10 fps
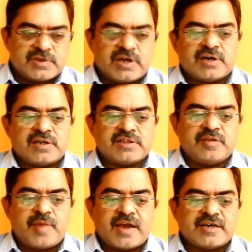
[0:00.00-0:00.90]
and
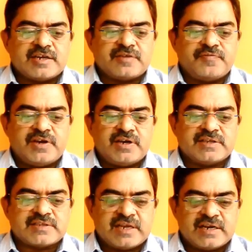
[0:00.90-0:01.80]
the magnetic field
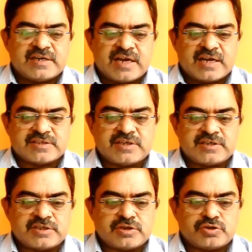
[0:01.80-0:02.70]
is held
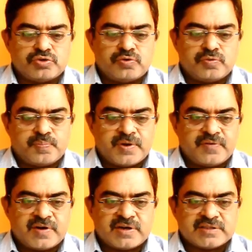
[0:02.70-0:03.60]
constant to
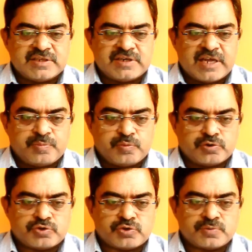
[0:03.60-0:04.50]
prevent the
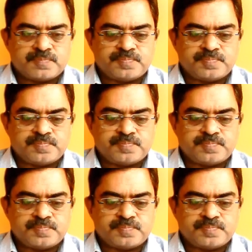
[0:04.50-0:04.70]
dipoles